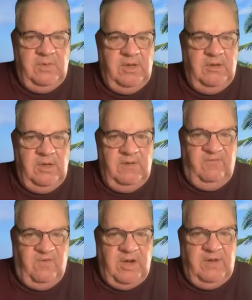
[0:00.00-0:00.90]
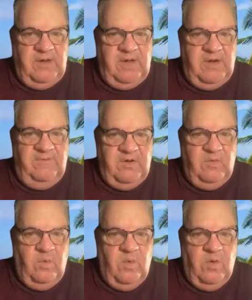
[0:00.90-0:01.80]
You fight in a few
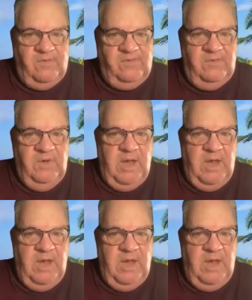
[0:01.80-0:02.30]
wars